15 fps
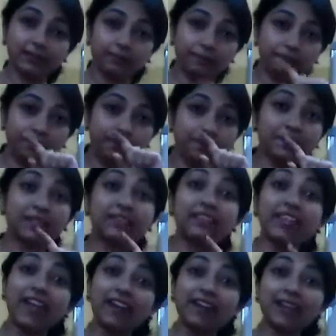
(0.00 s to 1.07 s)

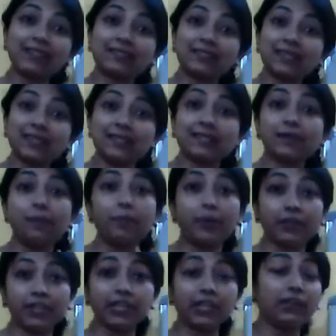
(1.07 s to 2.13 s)
there exists
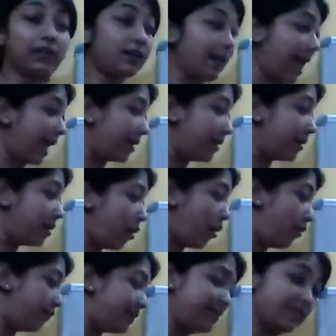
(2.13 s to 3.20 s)
a particular angle
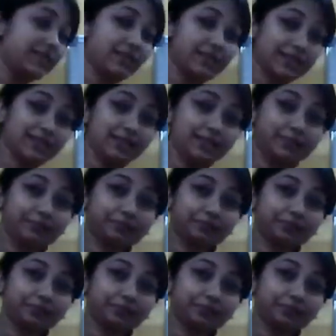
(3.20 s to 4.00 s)
of incidence